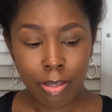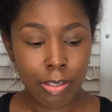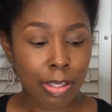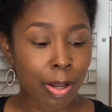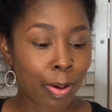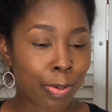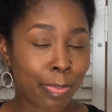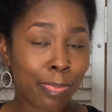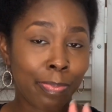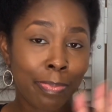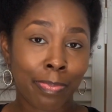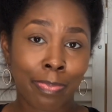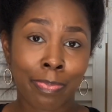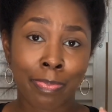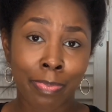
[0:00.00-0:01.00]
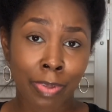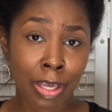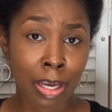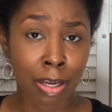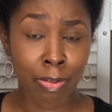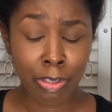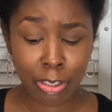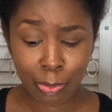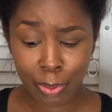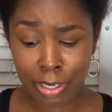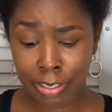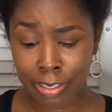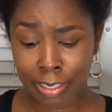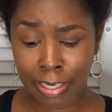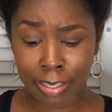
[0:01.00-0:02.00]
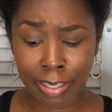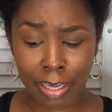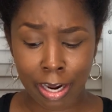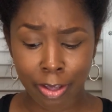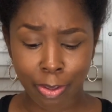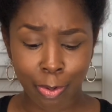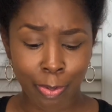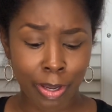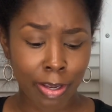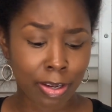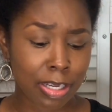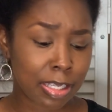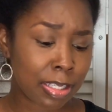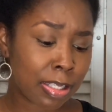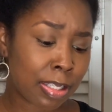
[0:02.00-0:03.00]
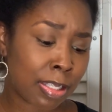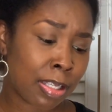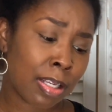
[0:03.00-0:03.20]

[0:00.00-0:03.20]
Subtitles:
So yeah, just wanted to get that out the way, because